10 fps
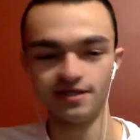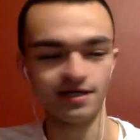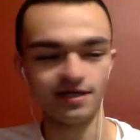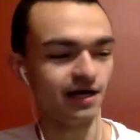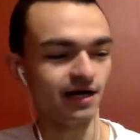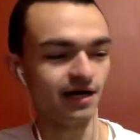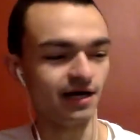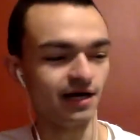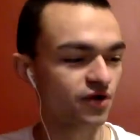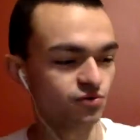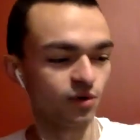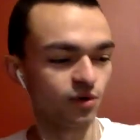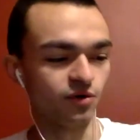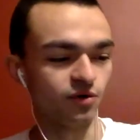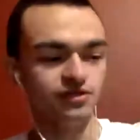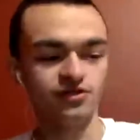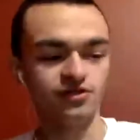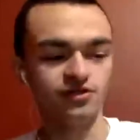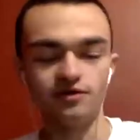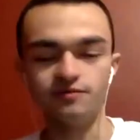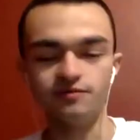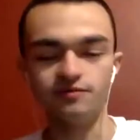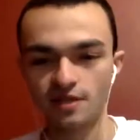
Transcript: And both guys just want to win. So.